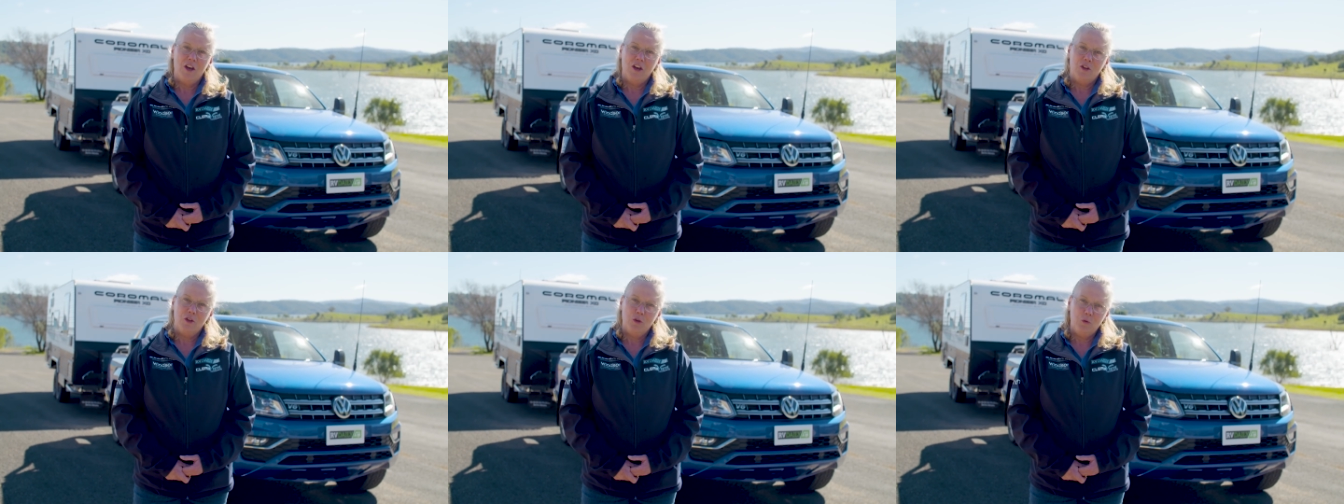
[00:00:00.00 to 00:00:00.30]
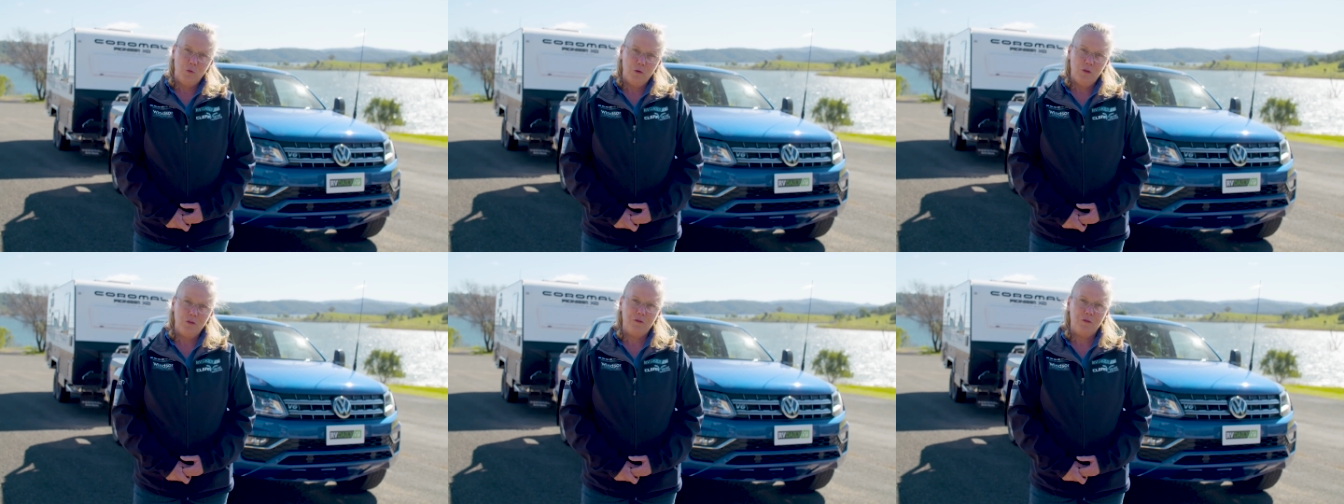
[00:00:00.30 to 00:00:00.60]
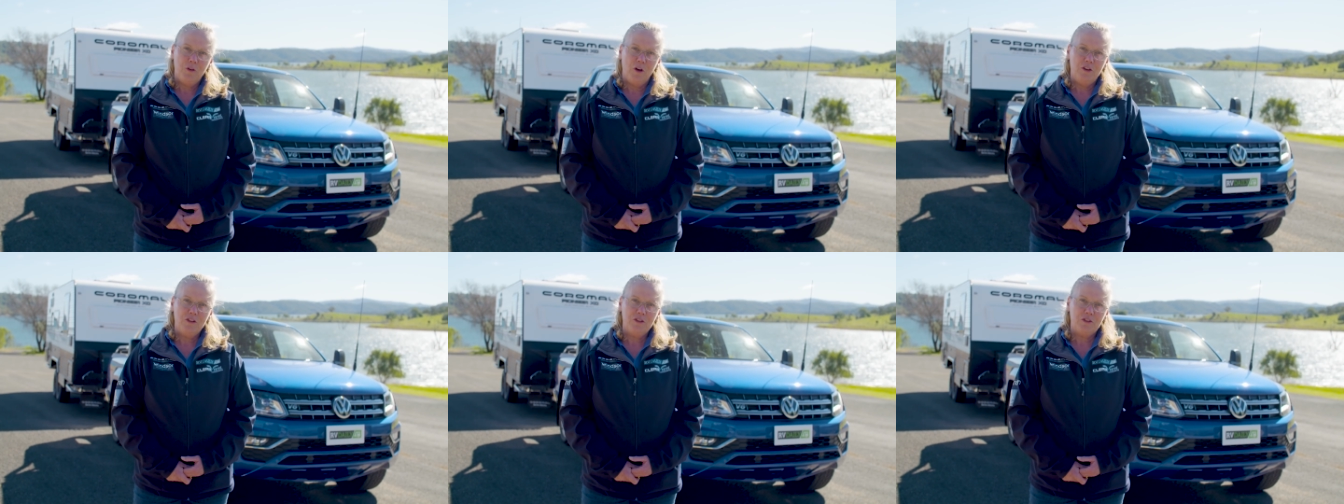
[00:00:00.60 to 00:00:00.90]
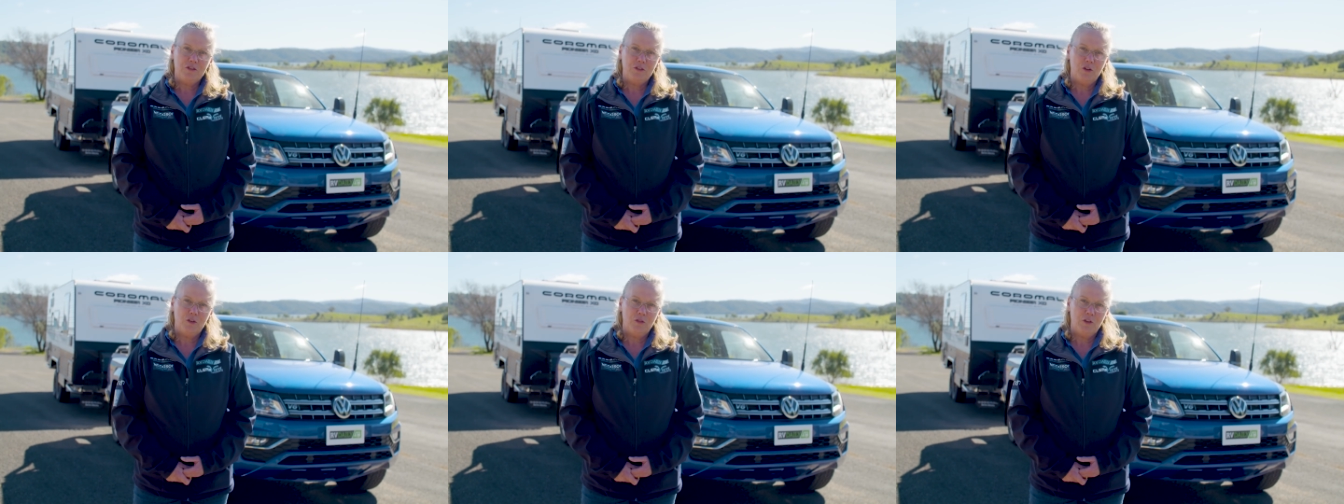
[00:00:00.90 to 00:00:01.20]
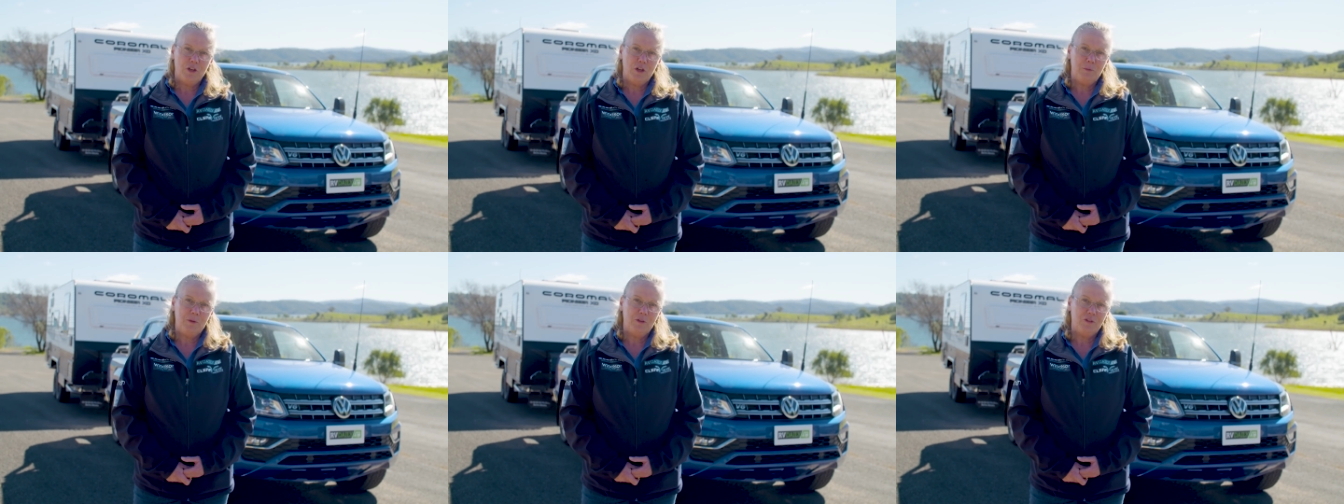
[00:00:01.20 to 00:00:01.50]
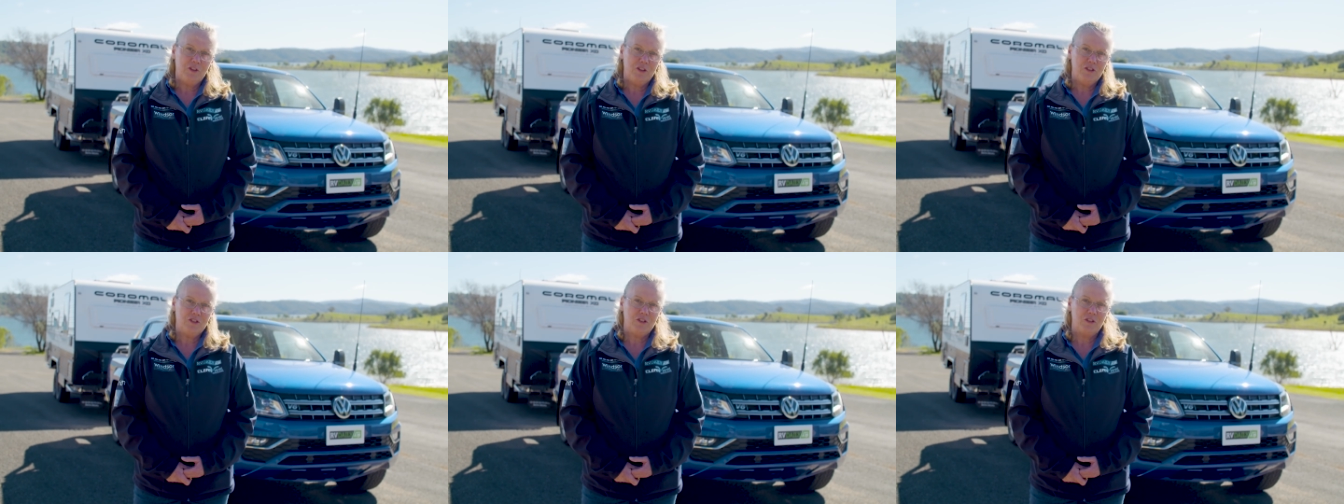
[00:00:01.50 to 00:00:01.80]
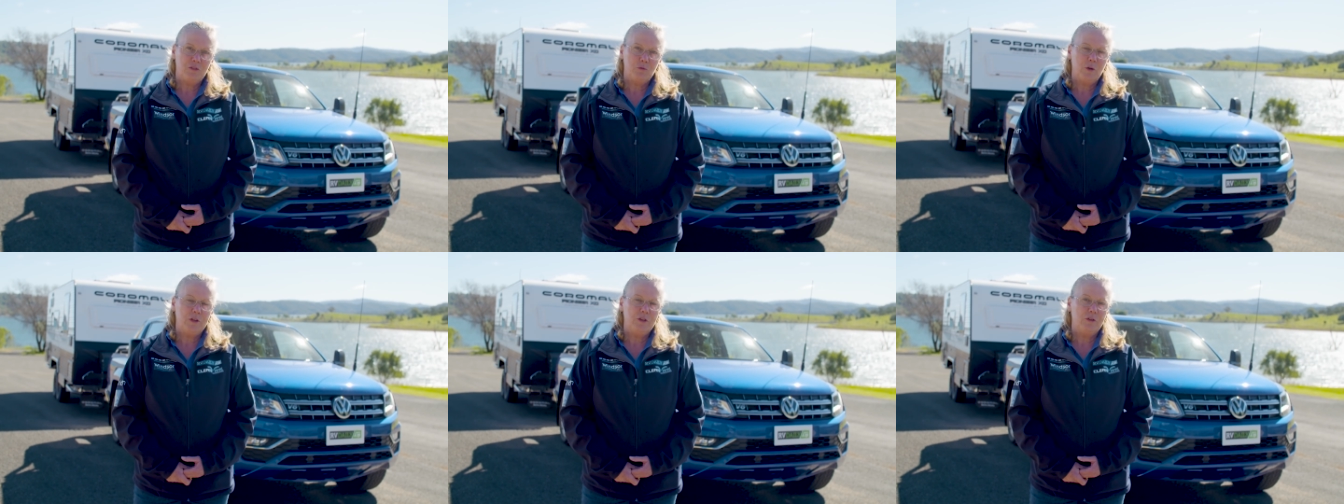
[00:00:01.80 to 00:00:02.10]
you will find yourself in a
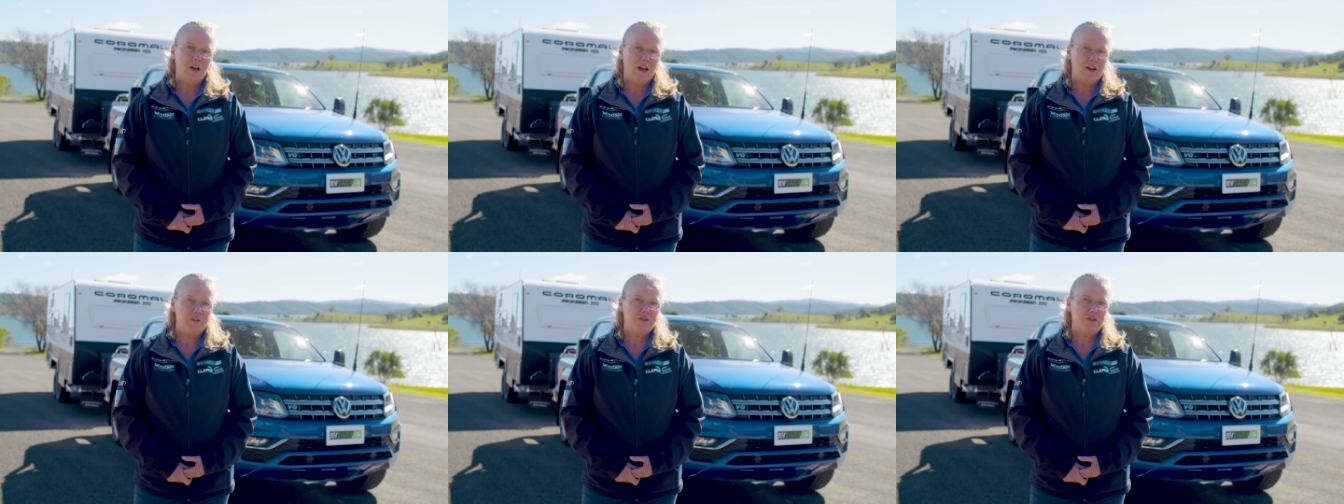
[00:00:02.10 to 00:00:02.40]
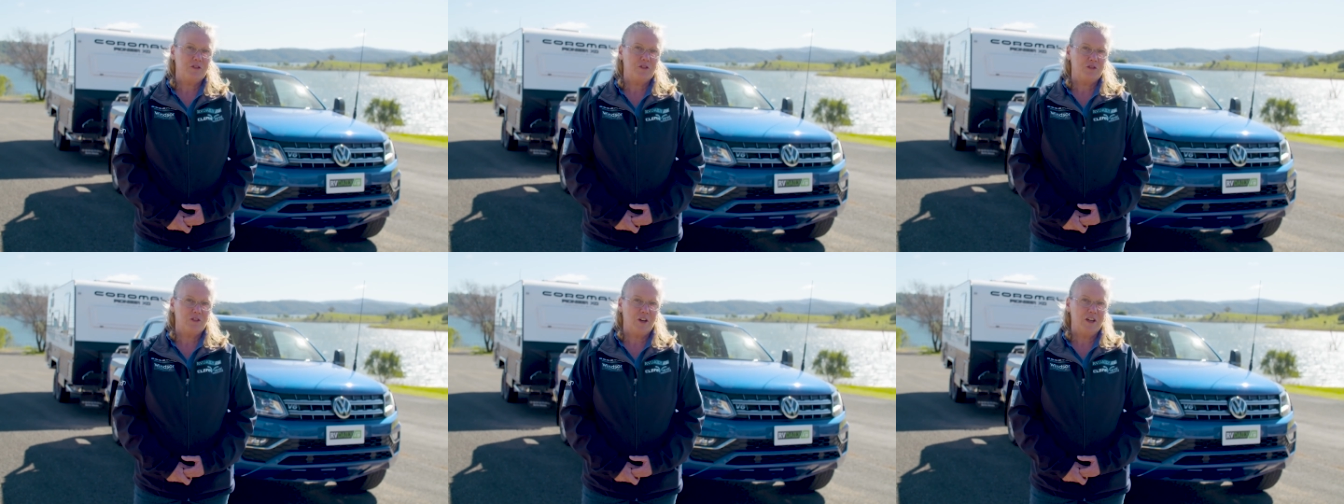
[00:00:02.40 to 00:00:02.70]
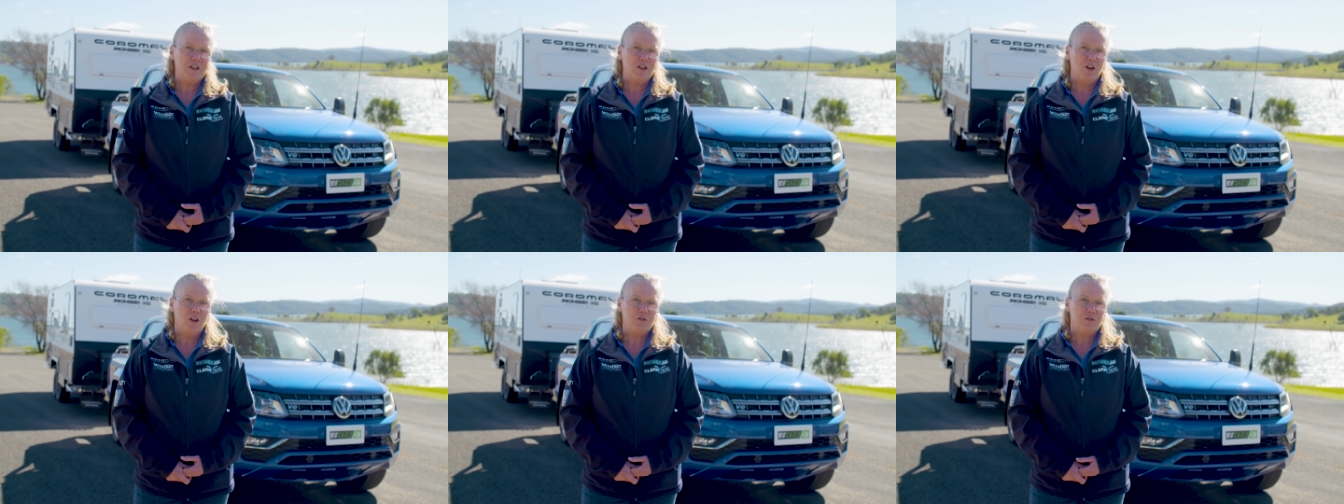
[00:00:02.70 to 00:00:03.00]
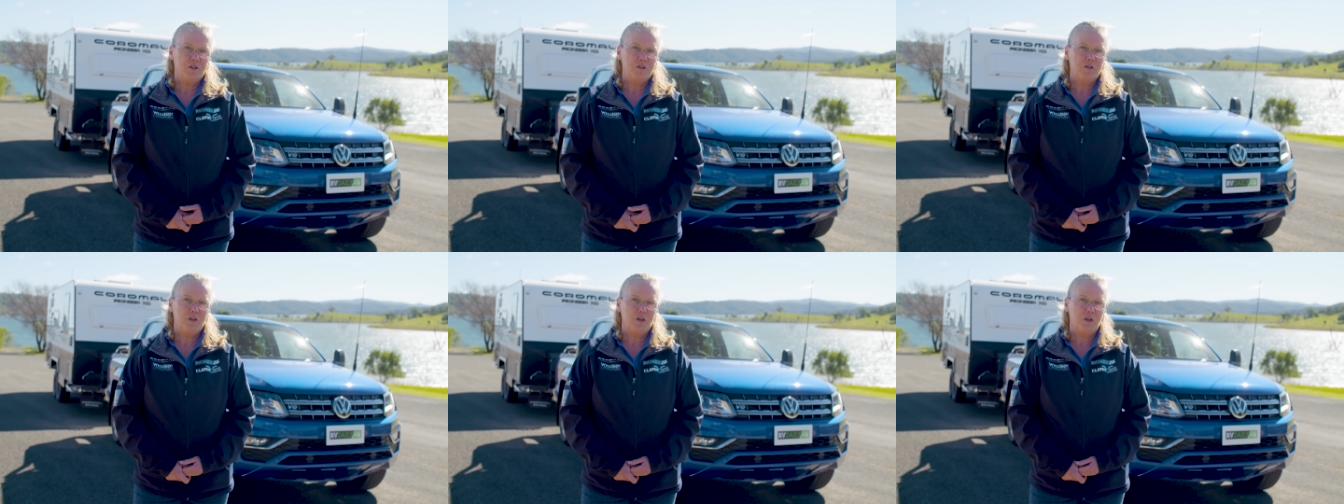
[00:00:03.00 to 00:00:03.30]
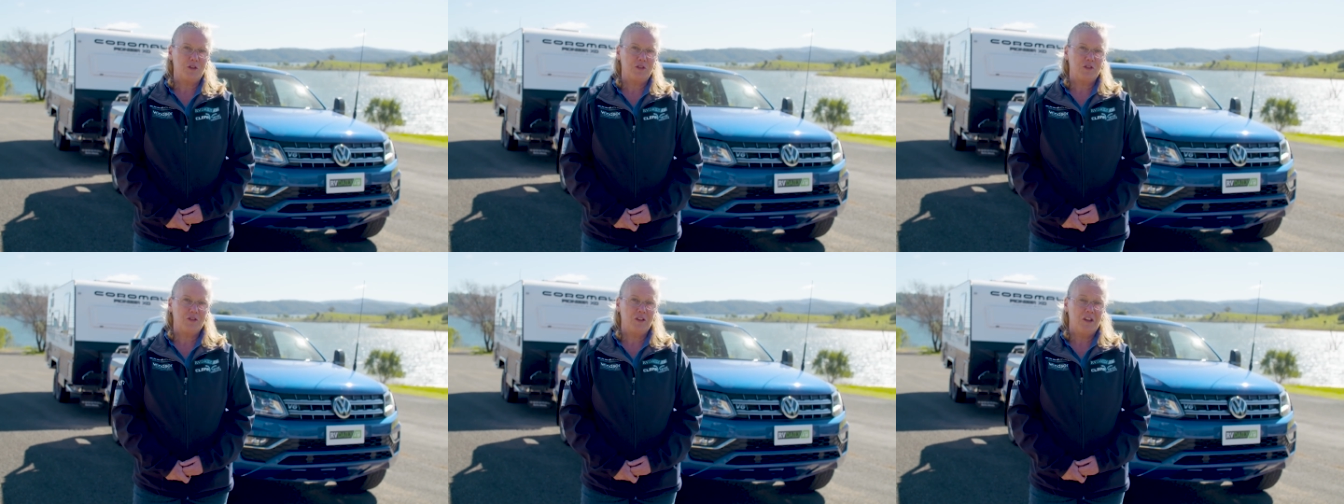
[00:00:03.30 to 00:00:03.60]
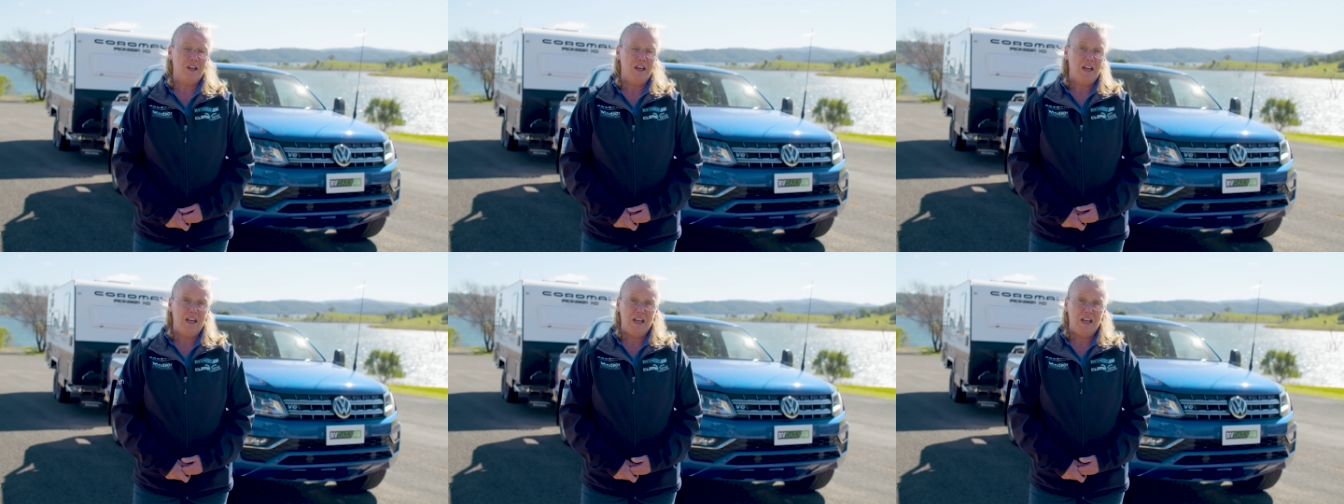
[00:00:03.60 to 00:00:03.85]
position where you have to straight line reverse.